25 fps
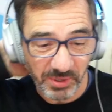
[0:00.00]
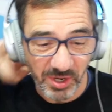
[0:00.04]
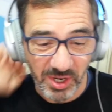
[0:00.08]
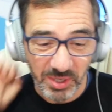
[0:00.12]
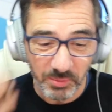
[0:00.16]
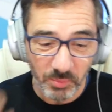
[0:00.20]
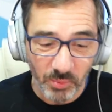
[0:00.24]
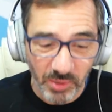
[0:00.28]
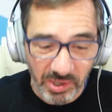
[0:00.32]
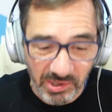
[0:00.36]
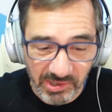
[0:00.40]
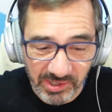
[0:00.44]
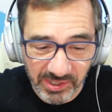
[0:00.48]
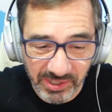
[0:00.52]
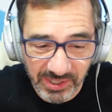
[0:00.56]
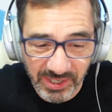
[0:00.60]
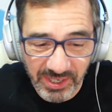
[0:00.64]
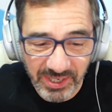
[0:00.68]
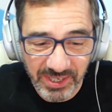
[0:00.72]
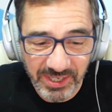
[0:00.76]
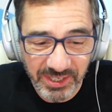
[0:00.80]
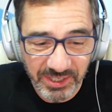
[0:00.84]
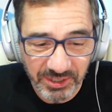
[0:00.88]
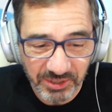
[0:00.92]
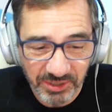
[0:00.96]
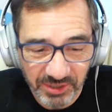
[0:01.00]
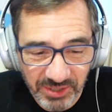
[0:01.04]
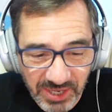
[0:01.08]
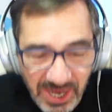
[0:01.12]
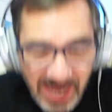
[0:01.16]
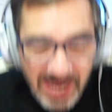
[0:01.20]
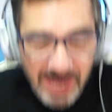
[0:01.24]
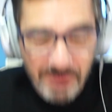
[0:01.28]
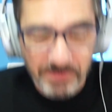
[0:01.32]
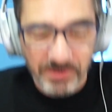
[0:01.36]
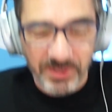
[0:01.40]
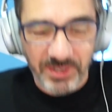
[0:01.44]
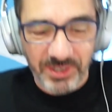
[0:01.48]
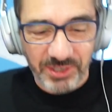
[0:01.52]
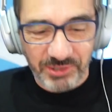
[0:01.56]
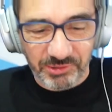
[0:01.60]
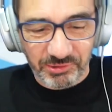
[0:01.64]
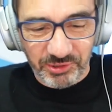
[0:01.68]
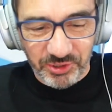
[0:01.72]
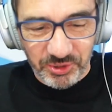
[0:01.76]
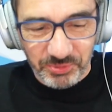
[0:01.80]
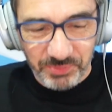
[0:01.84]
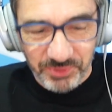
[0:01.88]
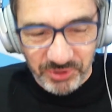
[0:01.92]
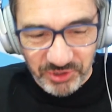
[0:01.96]
I'm wearing a ABBA
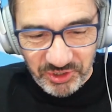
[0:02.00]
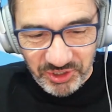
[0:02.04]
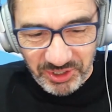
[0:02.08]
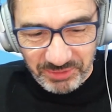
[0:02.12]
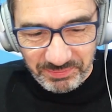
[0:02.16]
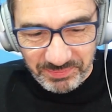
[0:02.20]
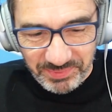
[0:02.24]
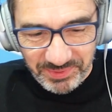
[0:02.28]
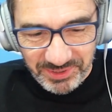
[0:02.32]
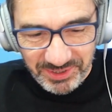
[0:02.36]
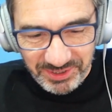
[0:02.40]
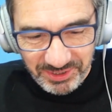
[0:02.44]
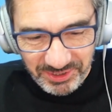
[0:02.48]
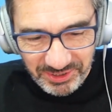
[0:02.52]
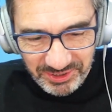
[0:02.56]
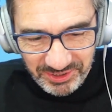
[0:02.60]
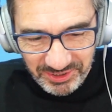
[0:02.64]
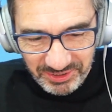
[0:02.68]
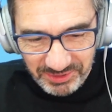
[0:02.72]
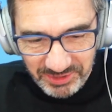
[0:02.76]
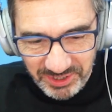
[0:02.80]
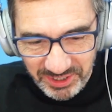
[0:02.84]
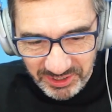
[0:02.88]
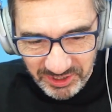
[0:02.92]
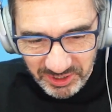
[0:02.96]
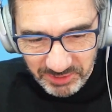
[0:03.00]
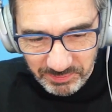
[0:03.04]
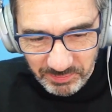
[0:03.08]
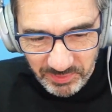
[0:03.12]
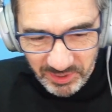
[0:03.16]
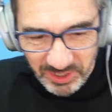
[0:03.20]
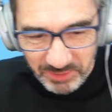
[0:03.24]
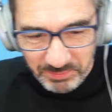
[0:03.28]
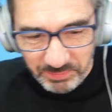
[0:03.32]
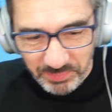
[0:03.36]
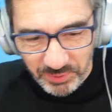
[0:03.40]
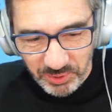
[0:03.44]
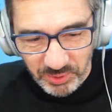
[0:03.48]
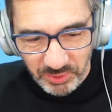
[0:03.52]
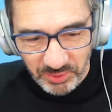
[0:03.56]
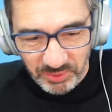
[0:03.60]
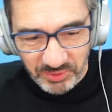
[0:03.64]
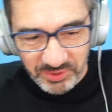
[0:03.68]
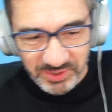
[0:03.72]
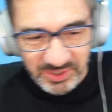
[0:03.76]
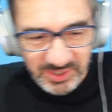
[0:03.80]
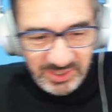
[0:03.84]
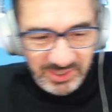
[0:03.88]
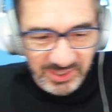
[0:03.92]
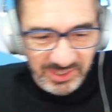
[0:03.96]
Christmas jumper knitted by
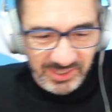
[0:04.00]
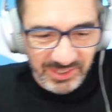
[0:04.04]
Bjorn